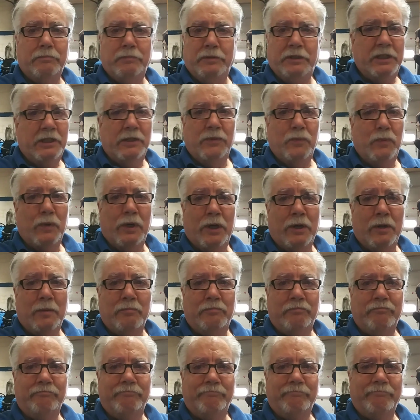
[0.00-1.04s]
Didn't wear them.
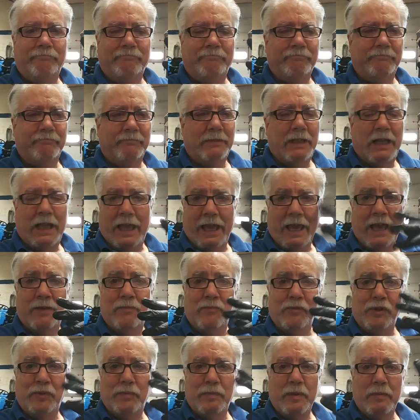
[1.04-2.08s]
I had them
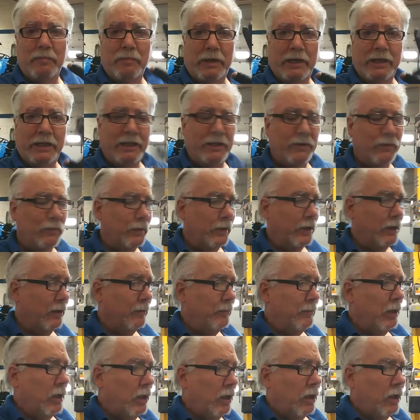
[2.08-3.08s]
with me, but I didn't wear them.